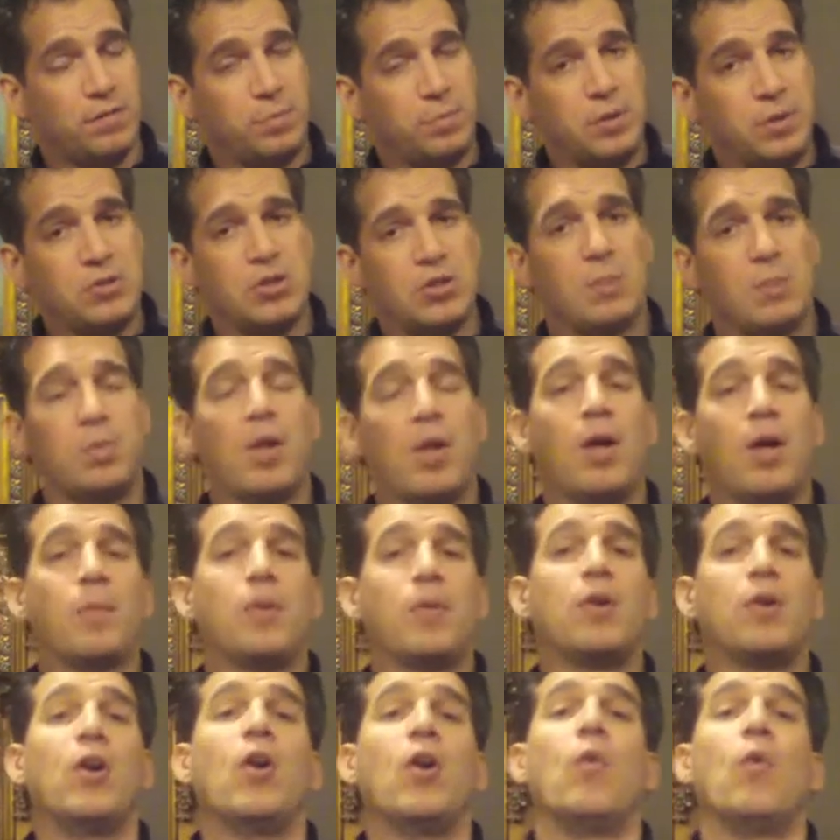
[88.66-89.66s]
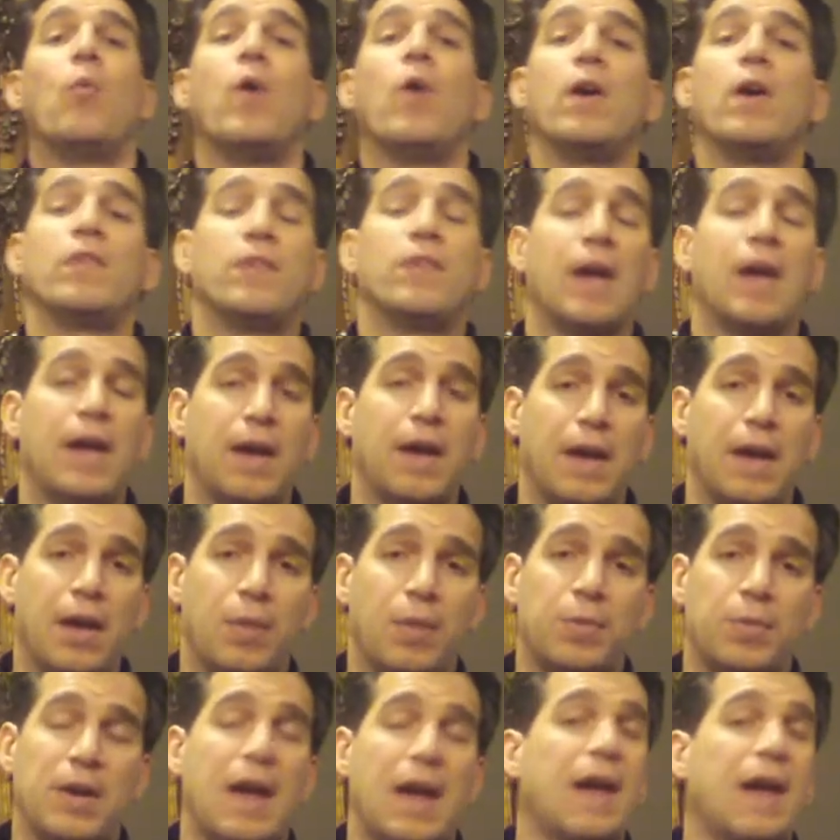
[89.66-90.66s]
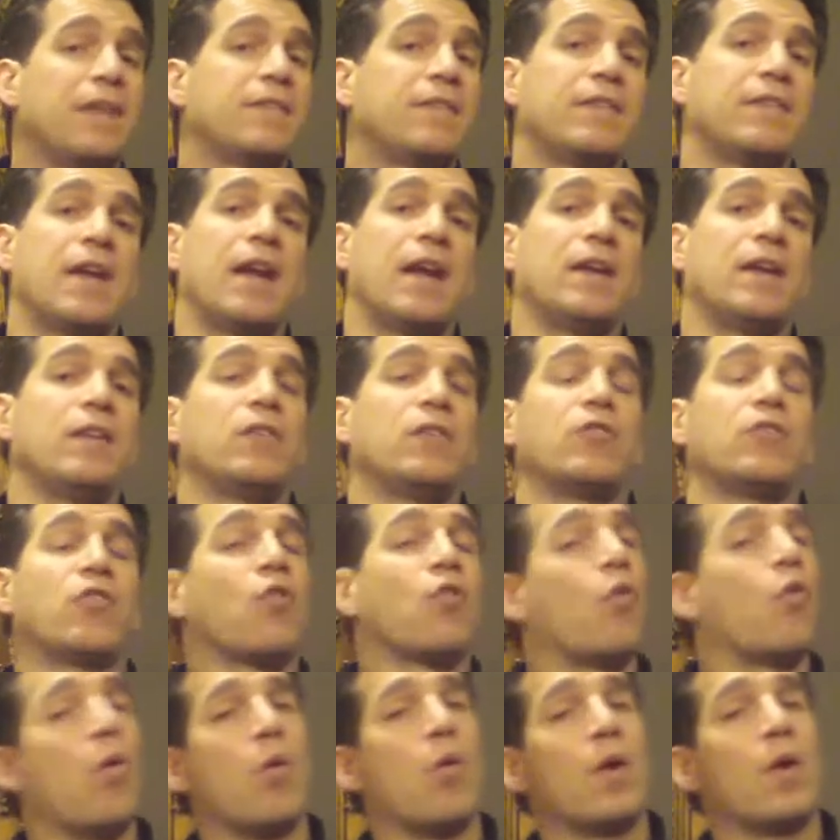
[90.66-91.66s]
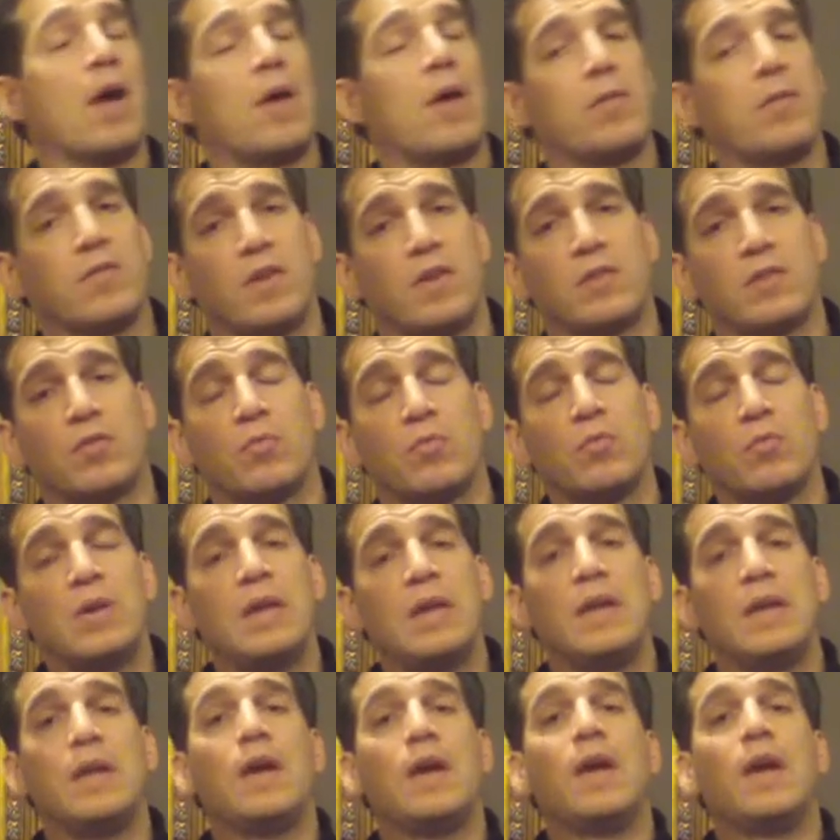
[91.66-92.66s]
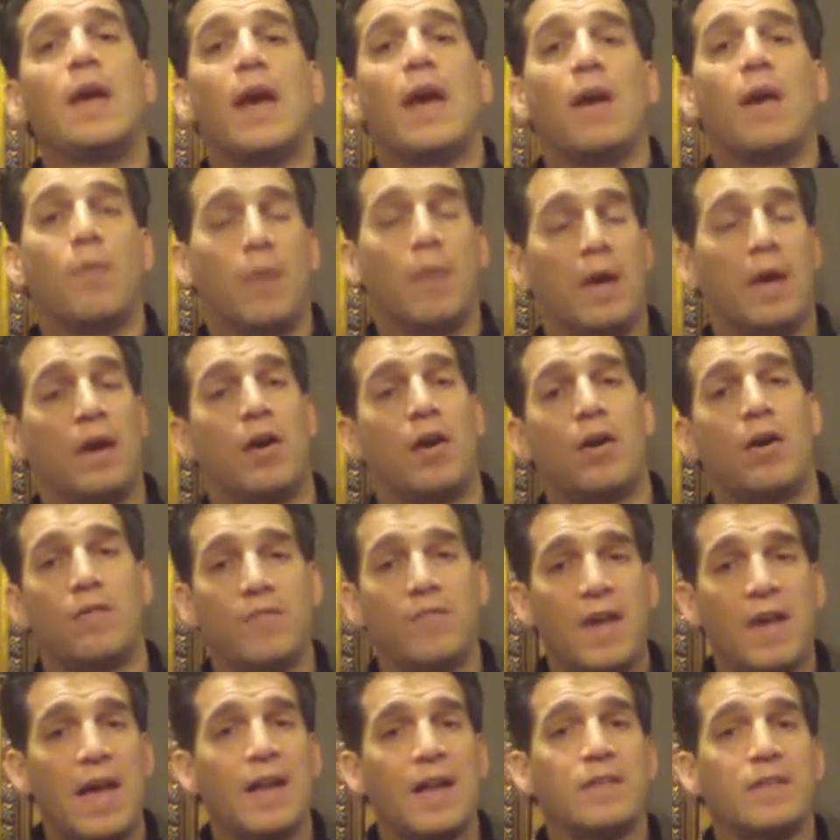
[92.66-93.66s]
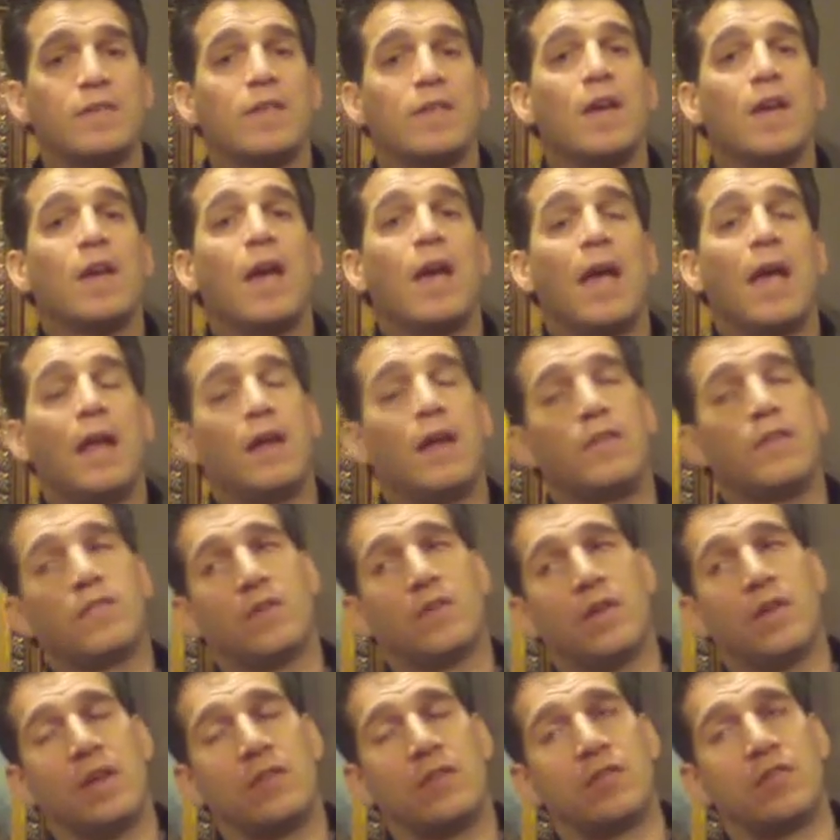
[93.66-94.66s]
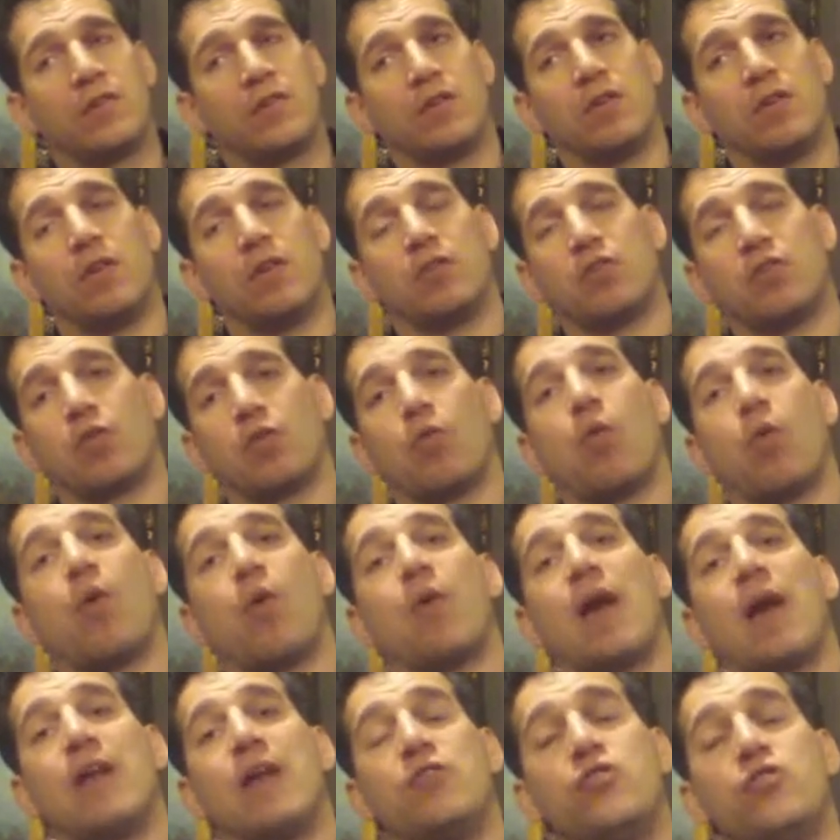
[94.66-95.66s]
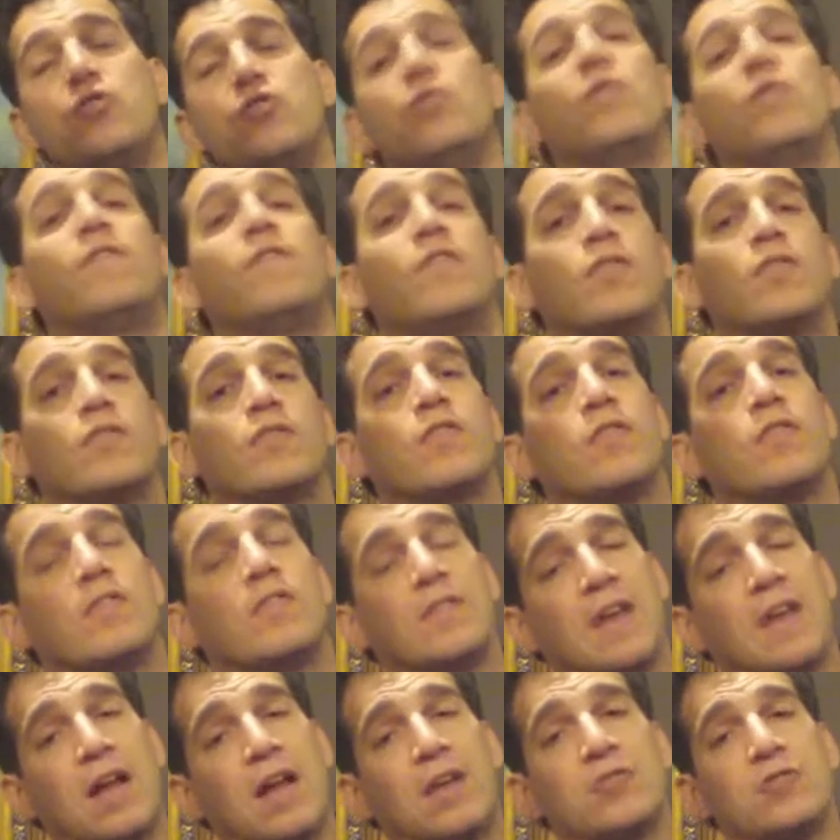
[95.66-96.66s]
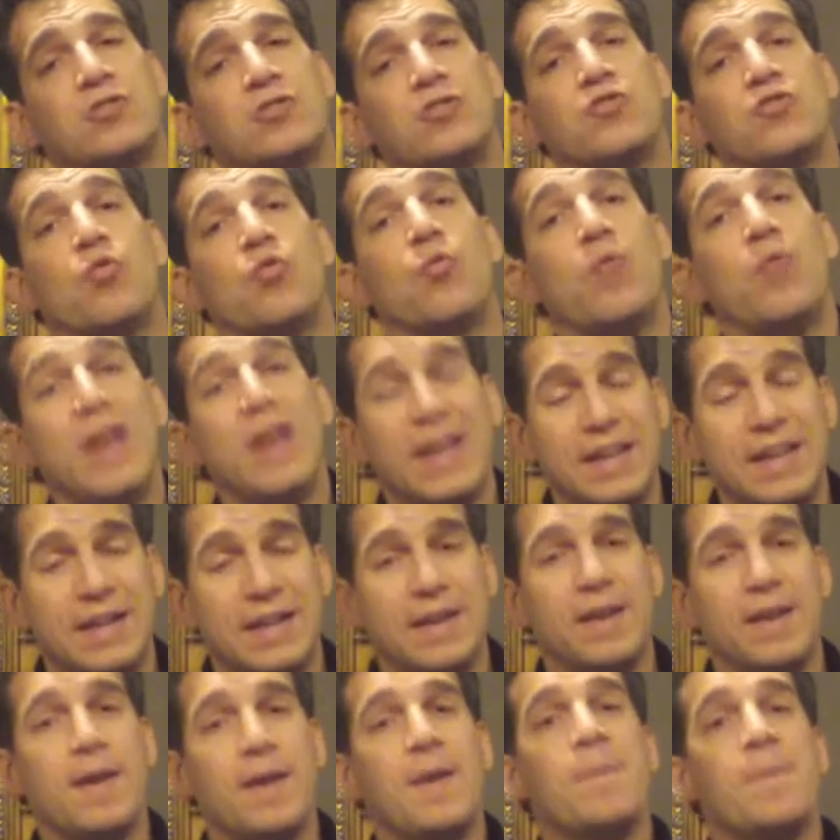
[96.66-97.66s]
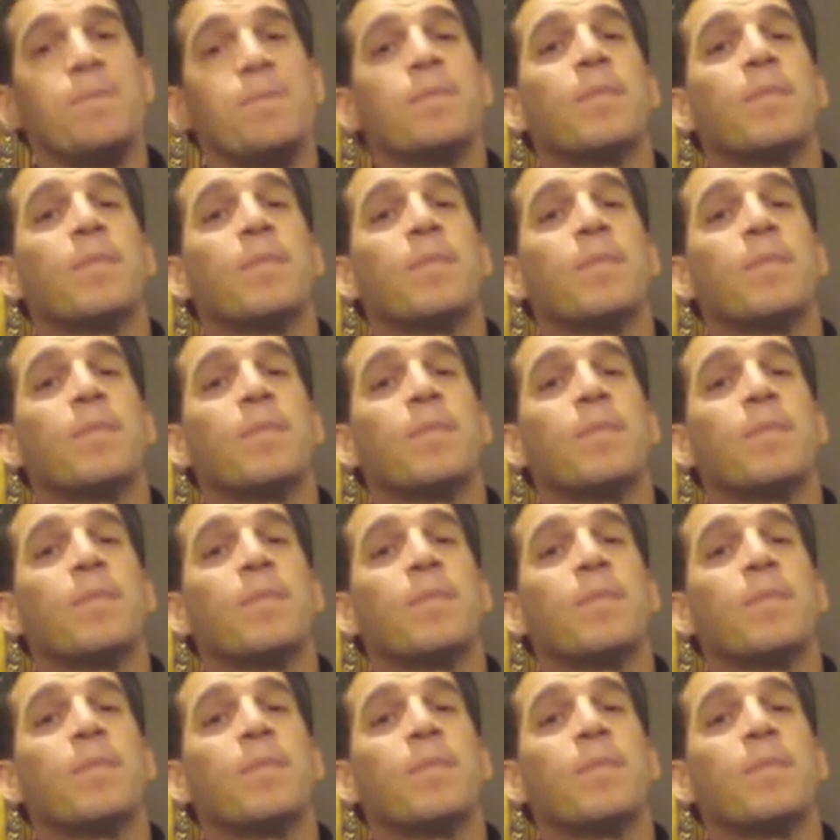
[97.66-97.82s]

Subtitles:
B.J. Palmer was Albert Einstein. And there's a quote I always like to read at our events, and it's a quote on universal intelligence written